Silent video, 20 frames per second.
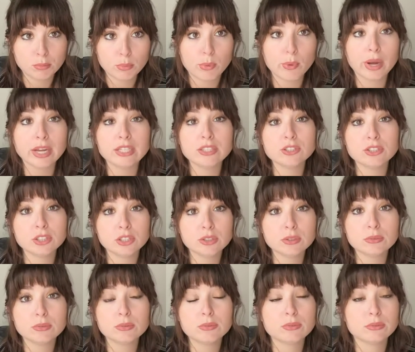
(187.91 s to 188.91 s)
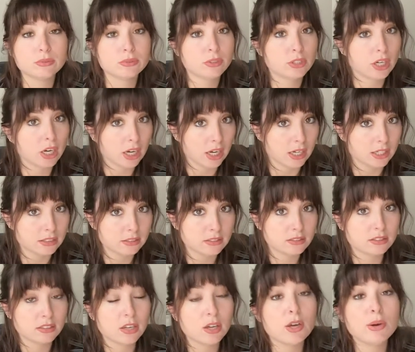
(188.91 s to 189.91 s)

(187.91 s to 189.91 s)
Point 2, cause.